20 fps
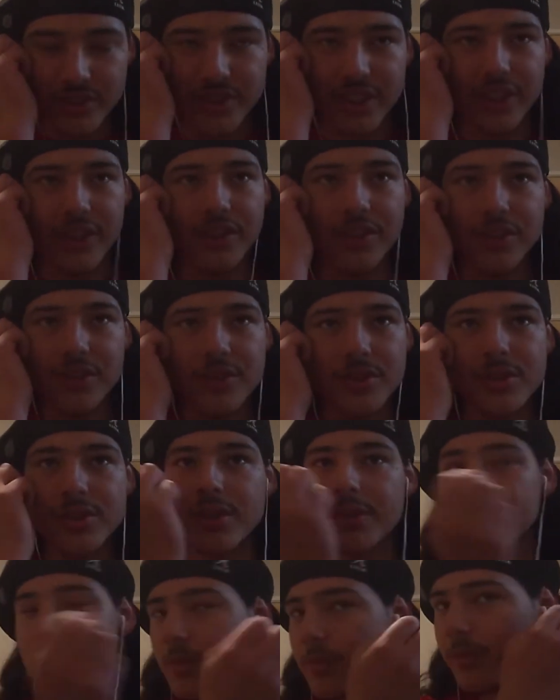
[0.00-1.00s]
see on
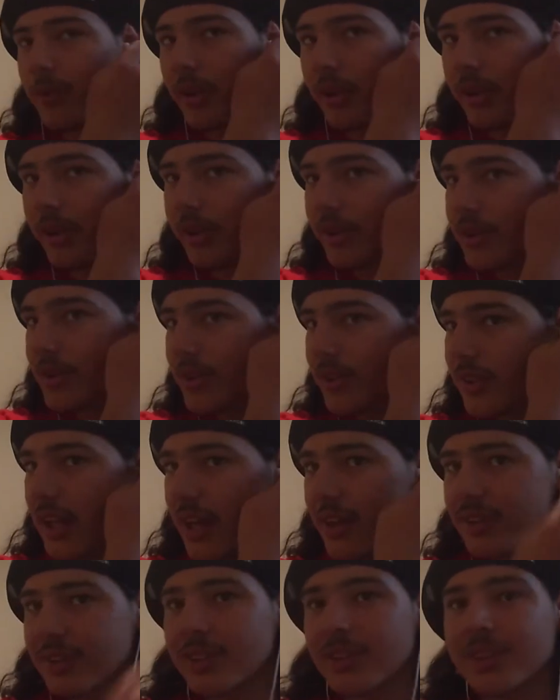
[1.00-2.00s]
YouTube from early
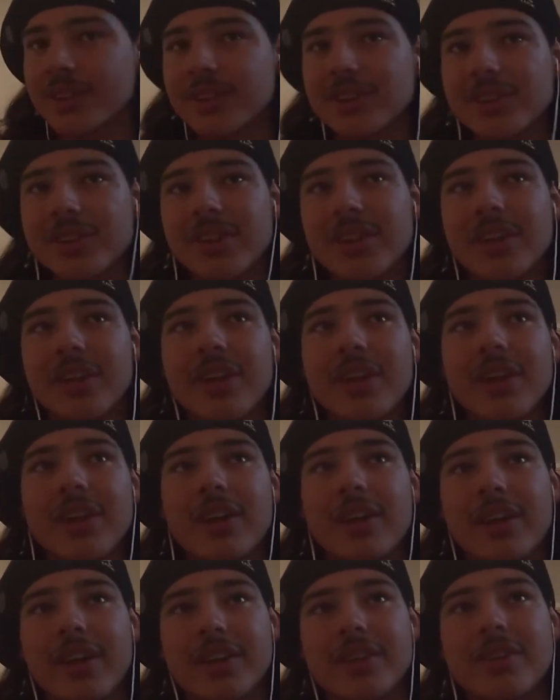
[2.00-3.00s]
2000s,
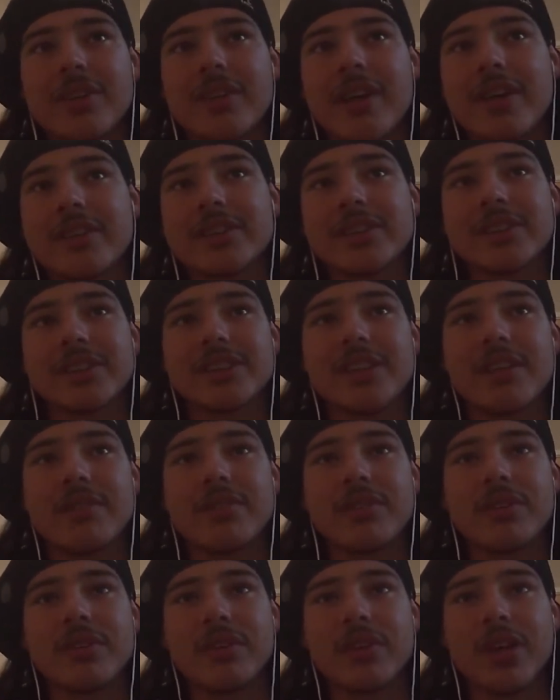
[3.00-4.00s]
like
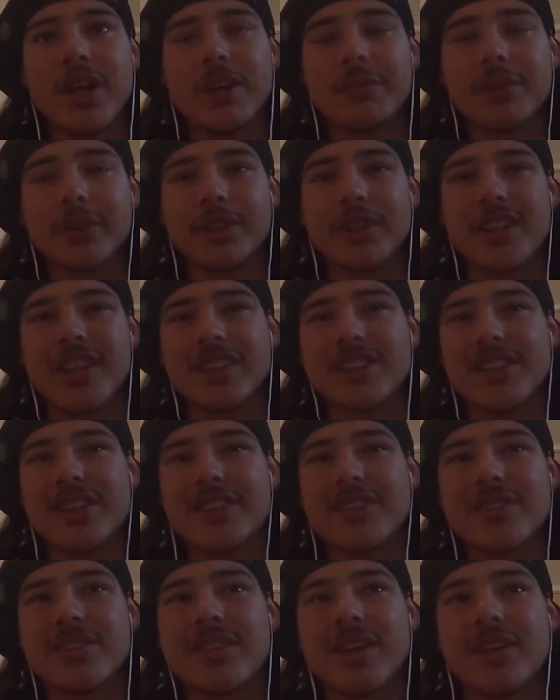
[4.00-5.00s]
2007. I'm pretty sure that's late
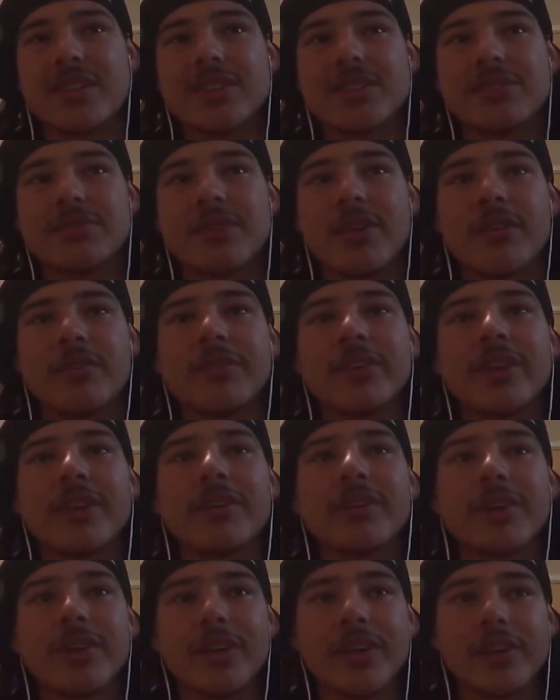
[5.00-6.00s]
2000s, from,
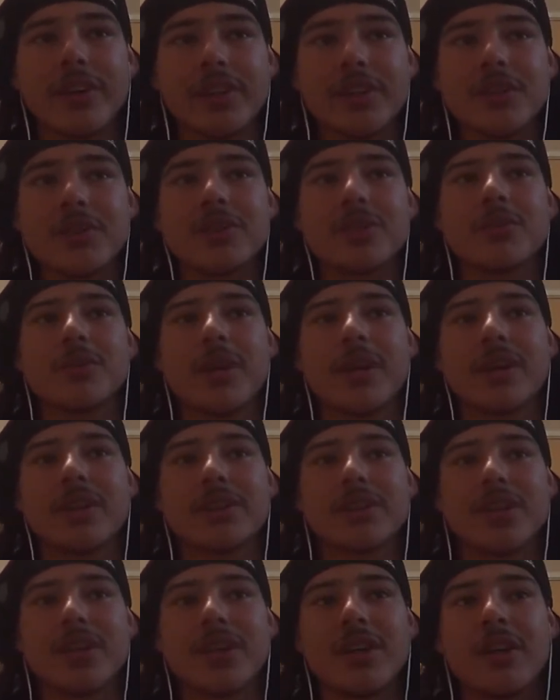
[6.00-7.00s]
the early YouTube days.
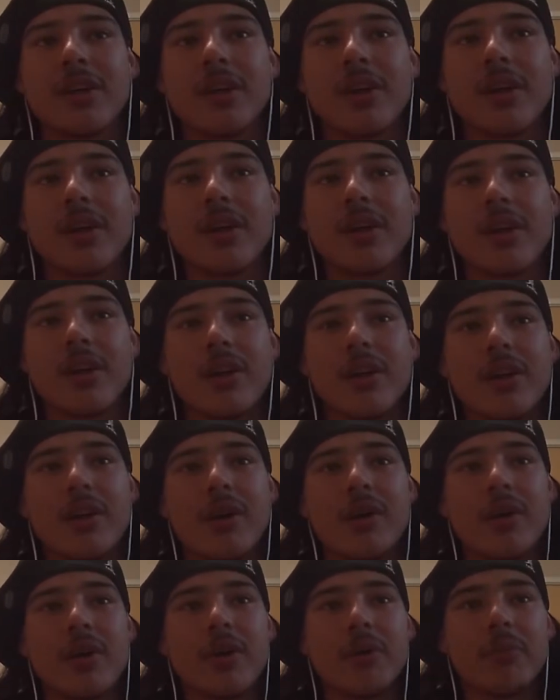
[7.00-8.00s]

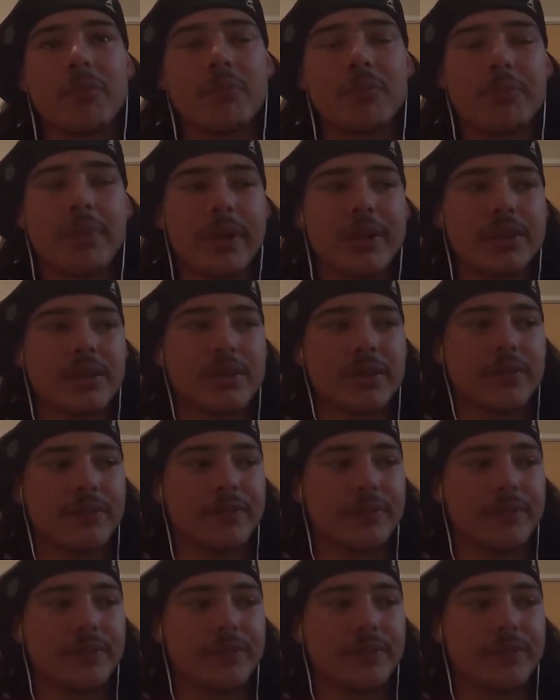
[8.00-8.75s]
But